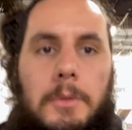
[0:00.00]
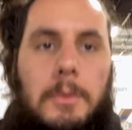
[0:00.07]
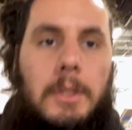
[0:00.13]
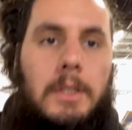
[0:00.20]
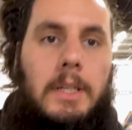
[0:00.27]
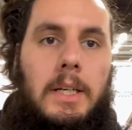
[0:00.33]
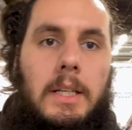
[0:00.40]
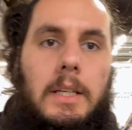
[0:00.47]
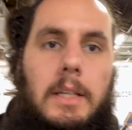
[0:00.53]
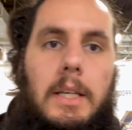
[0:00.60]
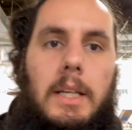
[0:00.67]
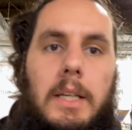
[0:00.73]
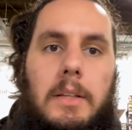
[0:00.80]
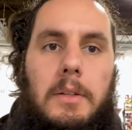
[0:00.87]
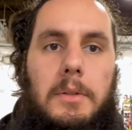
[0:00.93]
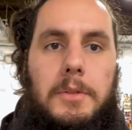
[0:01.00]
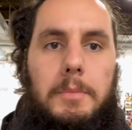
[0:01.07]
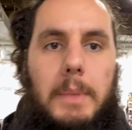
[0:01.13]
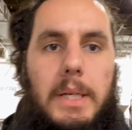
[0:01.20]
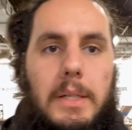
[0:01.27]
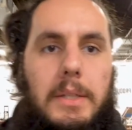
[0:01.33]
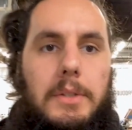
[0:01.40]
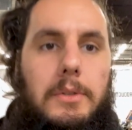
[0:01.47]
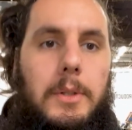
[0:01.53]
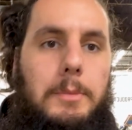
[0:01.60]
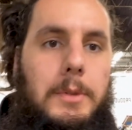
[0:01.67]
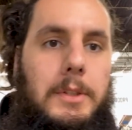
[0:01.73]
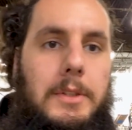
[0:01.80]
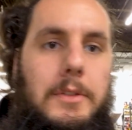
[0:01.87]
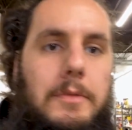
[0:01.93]
to work on getting those meta
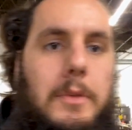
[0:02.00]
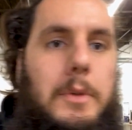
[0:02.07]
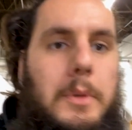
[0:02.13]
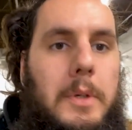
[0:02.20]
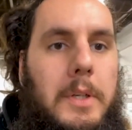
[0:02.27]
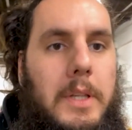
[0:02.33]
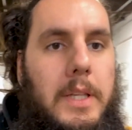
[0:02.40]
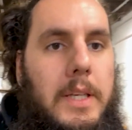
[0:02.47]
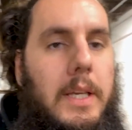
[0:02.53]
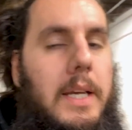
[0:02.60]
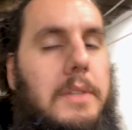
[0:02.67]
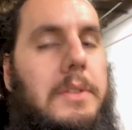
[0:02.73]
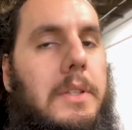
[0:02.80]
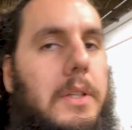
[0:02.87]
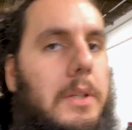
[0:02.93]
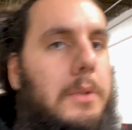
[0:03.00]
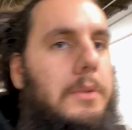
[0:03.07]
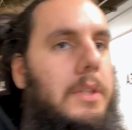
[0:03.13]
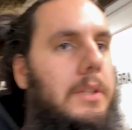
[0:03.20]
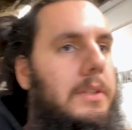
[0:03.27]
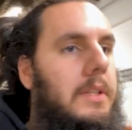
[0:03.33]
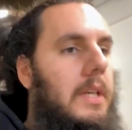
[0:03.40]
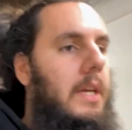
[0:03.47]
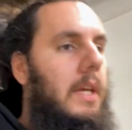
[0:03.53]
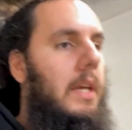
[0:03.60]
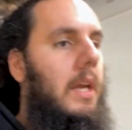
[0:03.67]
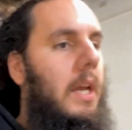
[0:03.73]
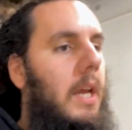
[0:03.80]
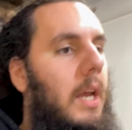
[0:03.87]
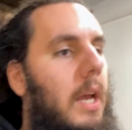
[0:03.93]
descriptions for the SEO done today.
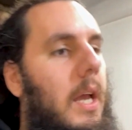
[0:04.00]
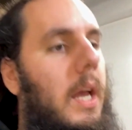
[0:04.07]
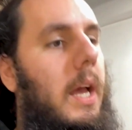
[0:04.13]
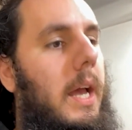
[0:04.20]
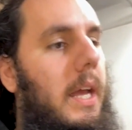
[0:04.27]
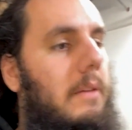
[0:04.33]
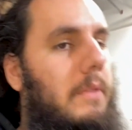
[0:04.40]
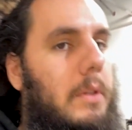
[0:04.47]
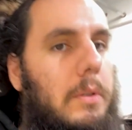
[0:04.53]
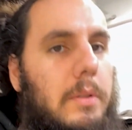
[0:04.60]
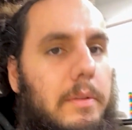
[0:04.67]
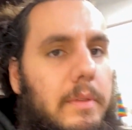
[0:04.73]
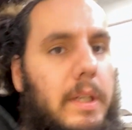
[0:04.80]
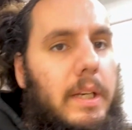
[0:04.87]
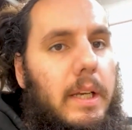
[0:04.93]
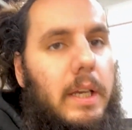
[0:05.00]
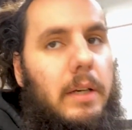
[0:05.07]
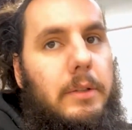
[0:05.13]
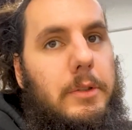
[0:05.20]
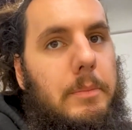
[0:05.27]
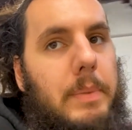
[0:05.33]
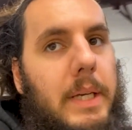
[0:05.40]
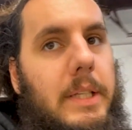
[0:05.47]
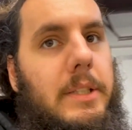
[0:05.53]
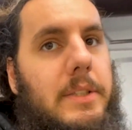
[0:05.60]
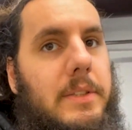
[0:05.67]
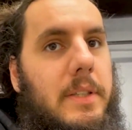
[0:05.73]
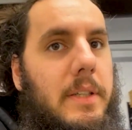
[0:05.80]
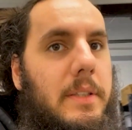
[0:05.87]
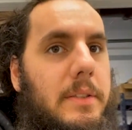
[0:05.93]
I have a goal of getting 100
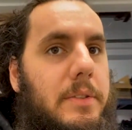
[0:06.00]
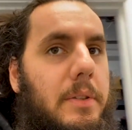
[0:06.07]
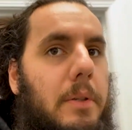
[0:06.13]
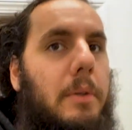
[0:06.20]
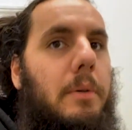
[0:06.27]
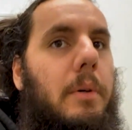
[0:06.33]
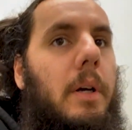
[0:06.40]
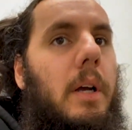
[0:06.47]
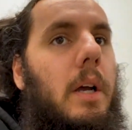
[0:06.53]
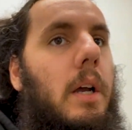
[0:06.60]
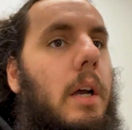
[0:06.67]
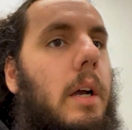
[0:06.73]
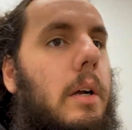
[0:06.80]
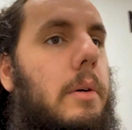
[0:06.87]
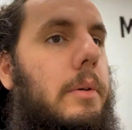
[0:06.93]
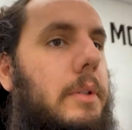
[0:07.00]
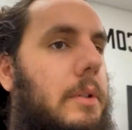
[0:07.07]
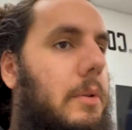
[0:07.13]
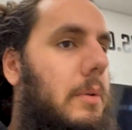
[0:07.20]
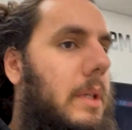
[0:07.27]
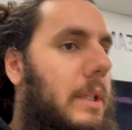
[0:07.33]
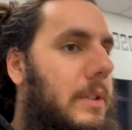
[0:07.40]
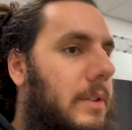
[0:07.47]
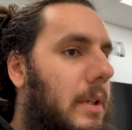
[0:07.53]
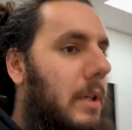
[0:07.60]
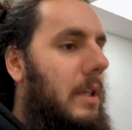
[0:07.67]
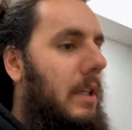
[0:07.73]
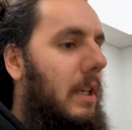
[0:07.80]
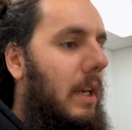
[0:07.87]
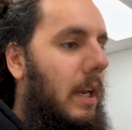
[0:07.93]
pages done, so going to get
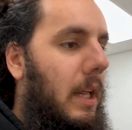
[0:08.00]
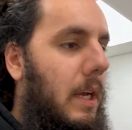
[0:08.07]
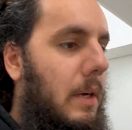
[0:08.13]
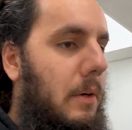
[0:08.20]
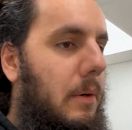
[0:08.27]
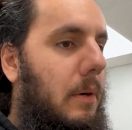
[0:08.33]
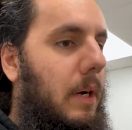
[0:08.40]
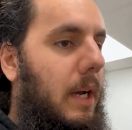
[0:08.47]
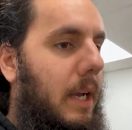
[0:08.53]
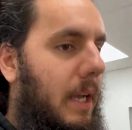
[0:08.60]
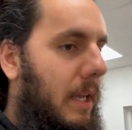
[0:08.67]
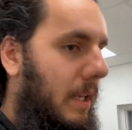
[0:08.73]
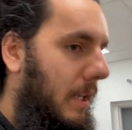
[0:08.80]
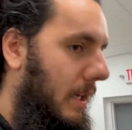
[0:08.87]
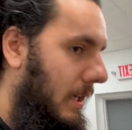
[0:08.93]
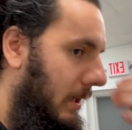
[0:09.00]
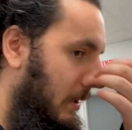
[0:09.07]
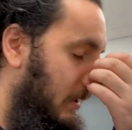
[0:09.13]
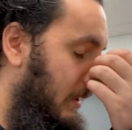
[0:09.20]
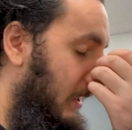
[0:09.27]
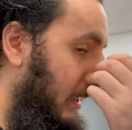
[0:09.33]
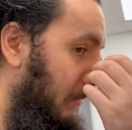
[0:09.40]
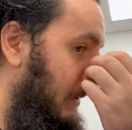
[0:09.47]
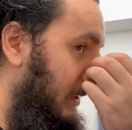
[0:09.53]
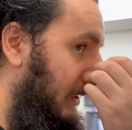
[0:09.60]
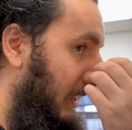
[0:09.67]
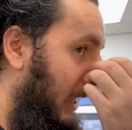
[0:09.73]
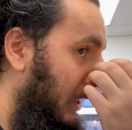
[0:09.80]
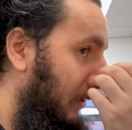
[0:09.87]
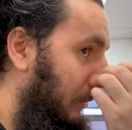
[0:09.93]
started now. I, uh, the time is
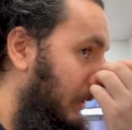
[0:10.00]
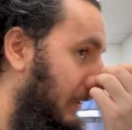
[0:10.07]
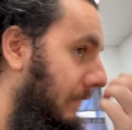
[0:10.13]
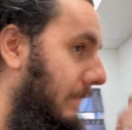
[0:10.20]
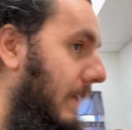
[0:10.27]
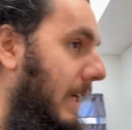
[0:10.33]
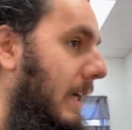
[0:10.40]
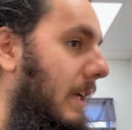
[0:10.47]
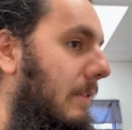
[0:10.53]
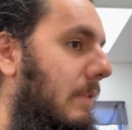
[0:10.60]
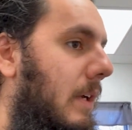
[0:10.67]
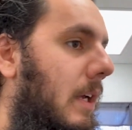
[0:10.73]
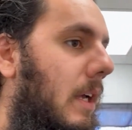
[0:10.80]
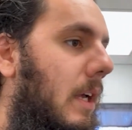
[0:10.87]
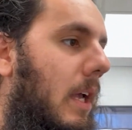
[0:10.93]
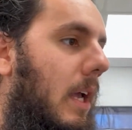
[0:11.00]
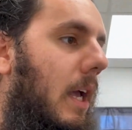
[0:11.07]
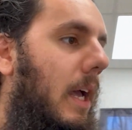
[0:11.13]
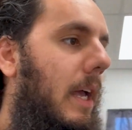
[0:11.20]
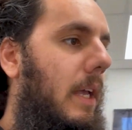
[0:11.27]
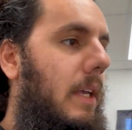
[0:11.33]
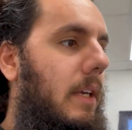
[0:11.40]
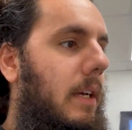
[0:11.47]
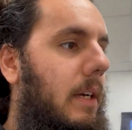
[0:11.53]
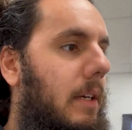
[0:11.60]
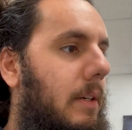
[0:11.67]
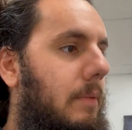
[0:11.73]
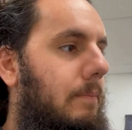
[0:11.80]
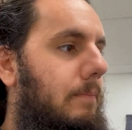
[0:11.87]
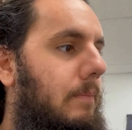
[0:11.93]
9.25. I,
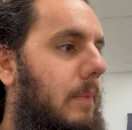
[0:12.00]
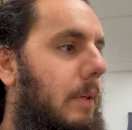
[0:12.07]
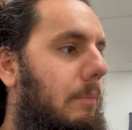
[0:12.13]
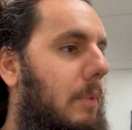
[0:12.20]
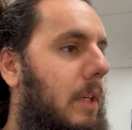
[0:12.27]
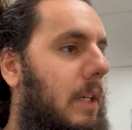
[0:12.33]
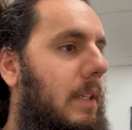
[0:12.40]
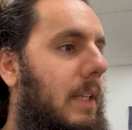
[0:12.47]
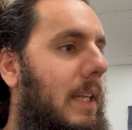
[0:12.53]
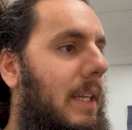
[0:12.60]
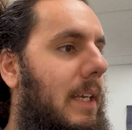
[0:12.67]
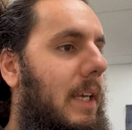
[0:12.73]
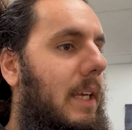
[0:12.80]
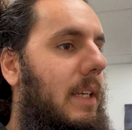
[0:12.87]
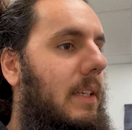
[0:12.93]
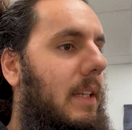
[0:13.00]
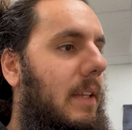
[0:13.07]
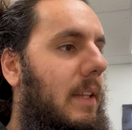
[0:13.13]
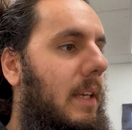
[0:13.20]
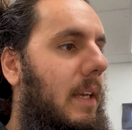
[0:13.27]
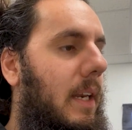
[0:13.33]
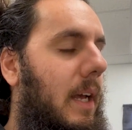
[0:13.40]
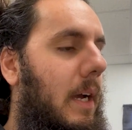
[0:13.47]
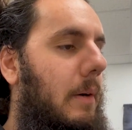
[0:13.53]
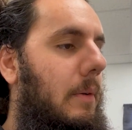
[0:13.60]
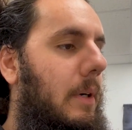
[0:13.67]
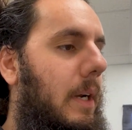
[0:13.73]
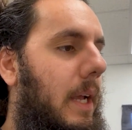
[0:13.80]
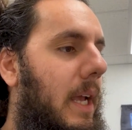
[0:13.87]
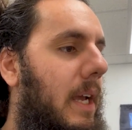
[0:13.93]
um, I'm going to dedicate, I think, an
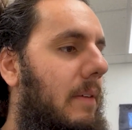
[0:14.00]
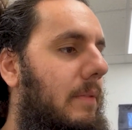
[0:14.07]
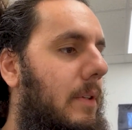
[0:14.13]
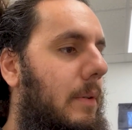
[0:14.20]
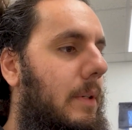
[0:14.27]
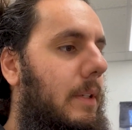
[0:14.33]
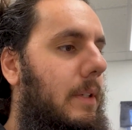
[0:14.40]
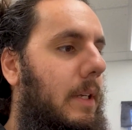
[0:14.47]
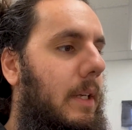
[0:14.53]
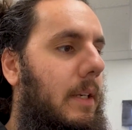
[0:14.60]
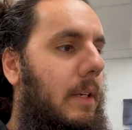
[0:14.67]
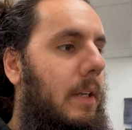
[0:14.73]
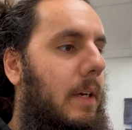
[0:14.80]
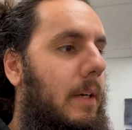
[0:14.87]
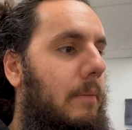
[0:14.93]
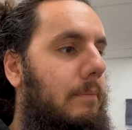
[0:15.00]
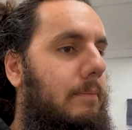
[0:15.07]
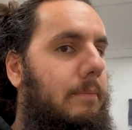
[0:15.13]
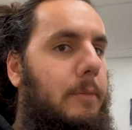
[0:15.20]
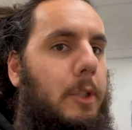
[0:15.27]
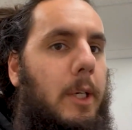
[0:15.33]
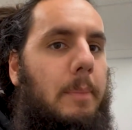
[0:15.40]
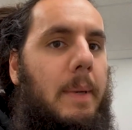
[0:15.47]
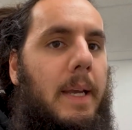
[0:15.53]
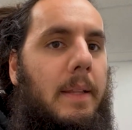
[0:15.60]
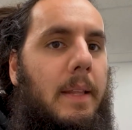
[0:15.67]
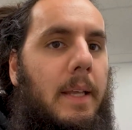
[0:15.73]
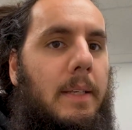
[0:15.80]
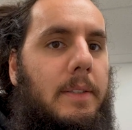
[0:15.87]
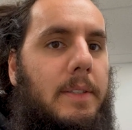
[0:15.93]
hour and a half to it and um, check
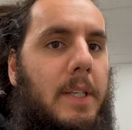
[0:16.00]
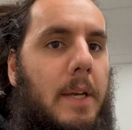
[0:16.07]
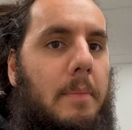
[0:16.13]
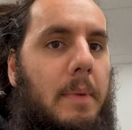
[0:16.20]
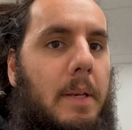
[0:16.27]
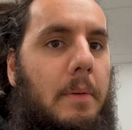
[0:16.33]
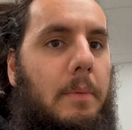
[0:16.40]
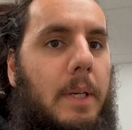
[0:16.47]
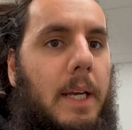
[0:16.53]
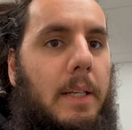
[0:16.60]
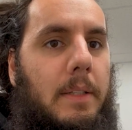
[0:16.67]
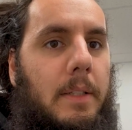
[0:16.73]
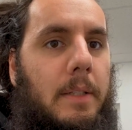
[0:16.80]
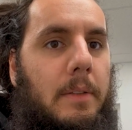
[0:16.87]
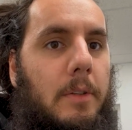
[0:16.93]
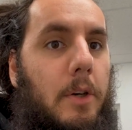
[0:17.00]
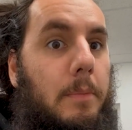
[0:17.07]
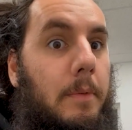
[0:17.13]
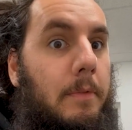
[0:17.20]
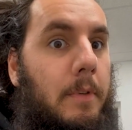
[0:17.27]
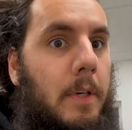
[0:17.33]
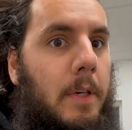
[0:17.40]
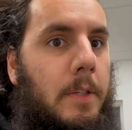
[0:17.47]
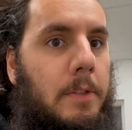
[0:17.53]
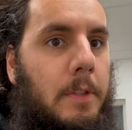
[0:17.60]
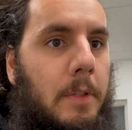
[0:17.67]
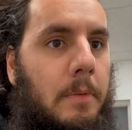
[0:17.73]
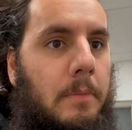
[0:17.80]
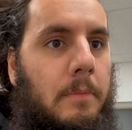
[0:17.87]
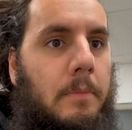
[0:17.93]
back then, see how many we got done. Hoping for
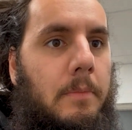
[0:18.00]
100.